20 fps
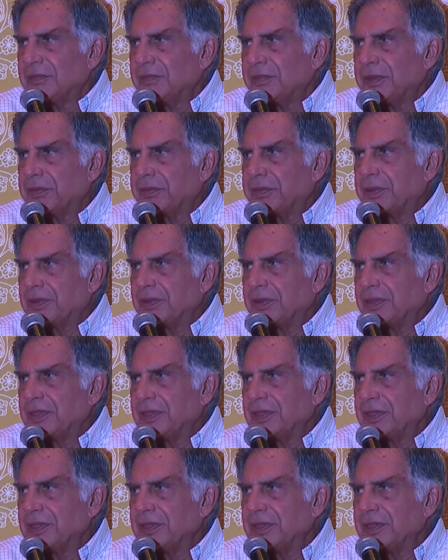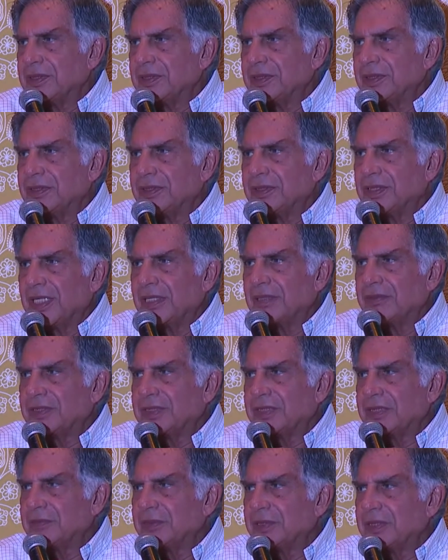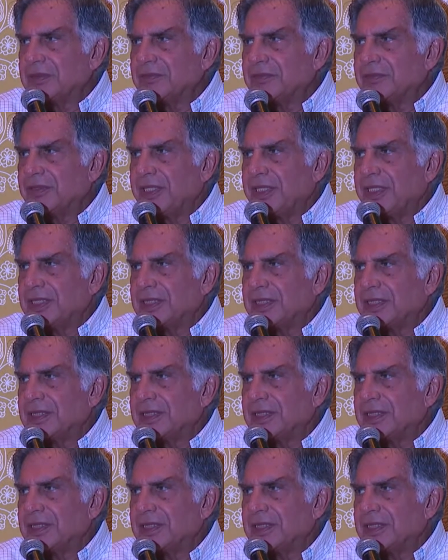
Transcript: people who have similar faith